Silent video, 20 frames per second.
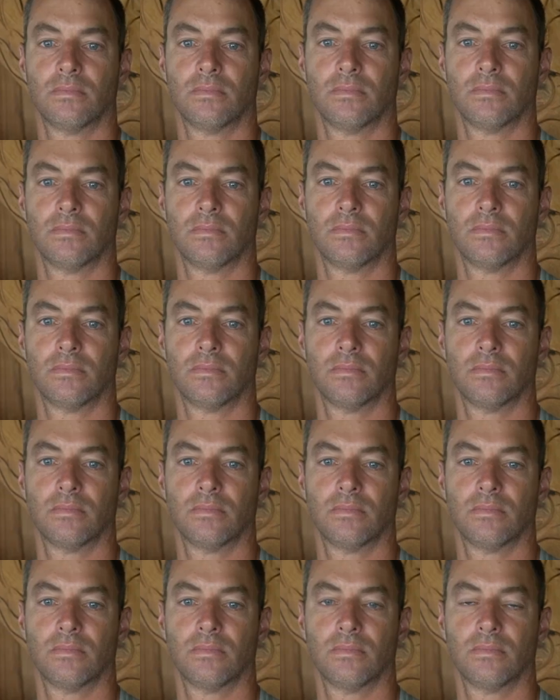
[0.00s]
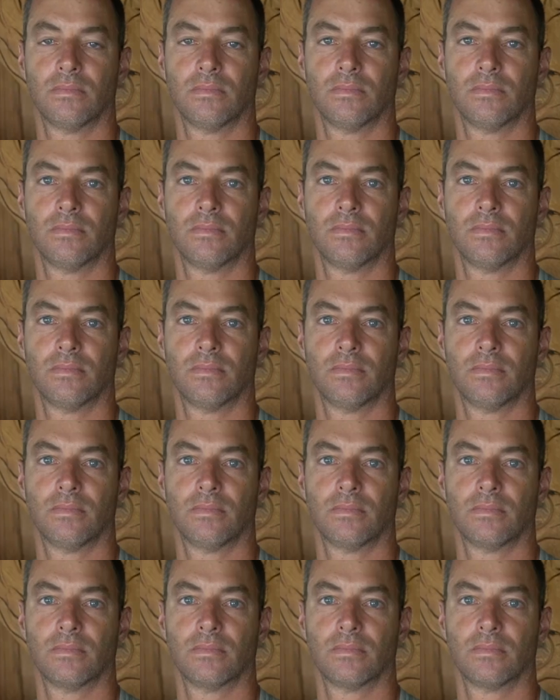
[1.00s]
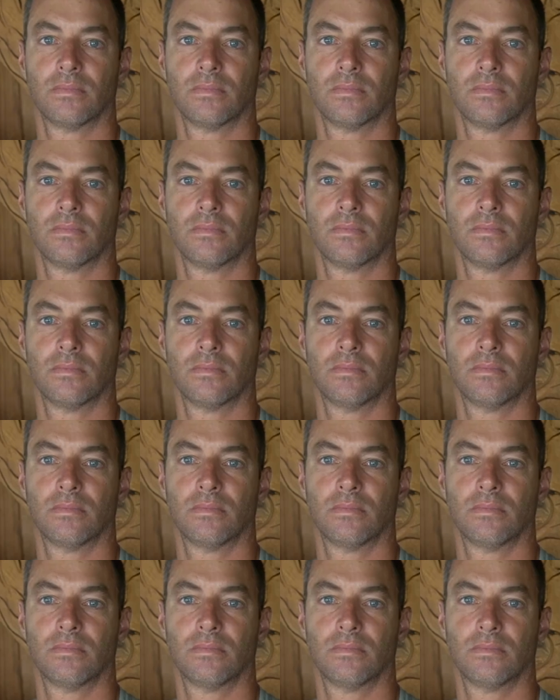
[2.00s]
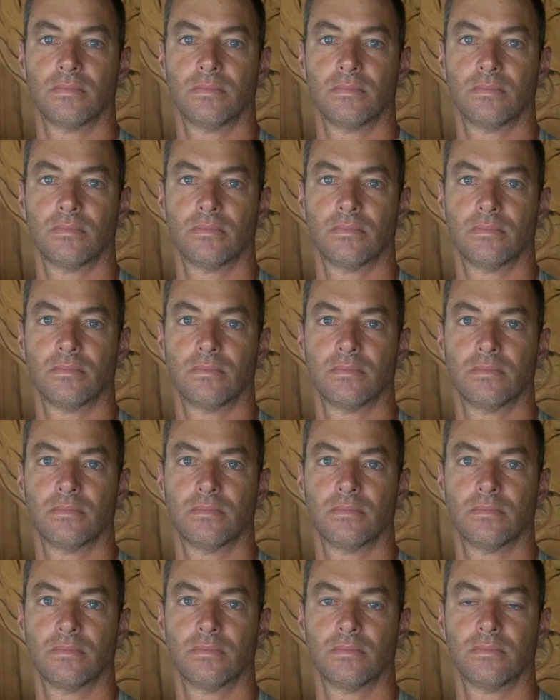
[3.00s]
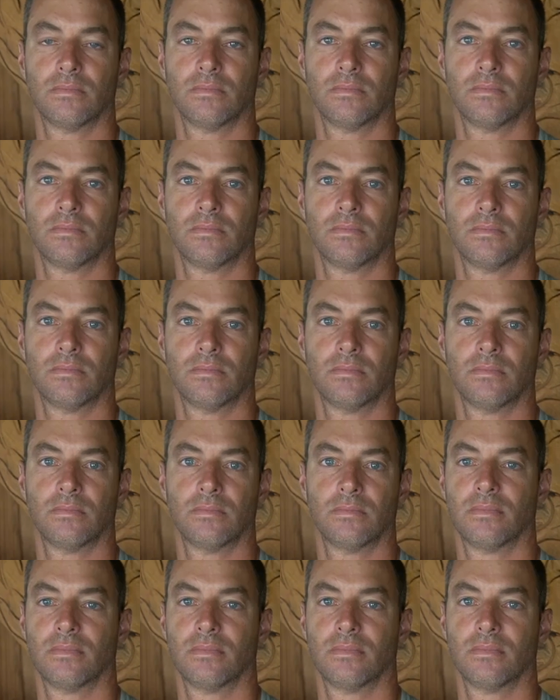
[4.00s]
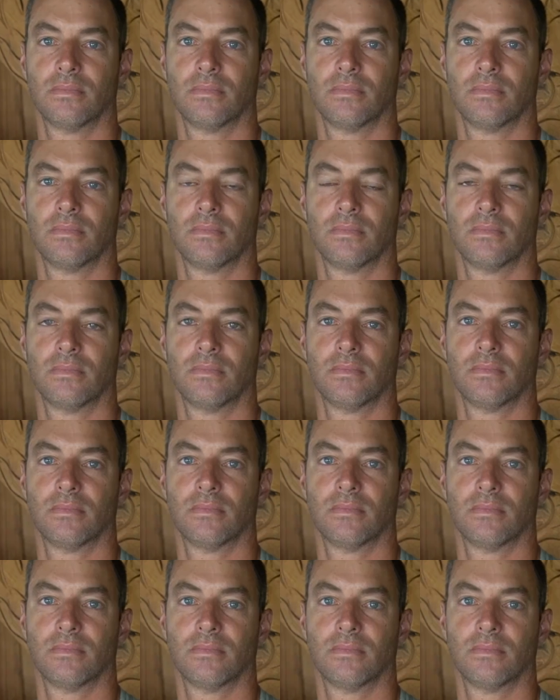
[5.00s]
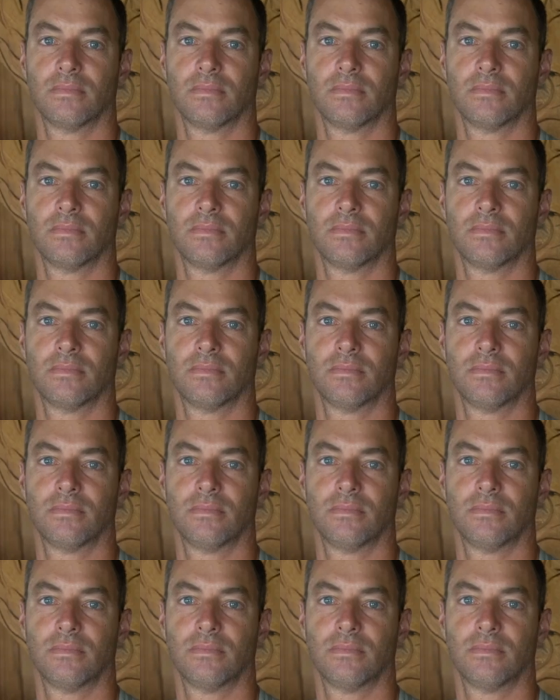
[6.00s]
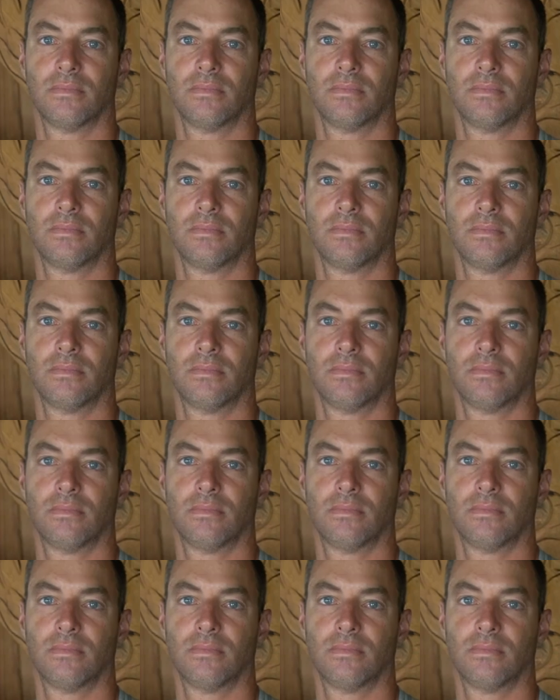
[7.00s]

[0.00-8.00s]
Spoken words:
(not speaking)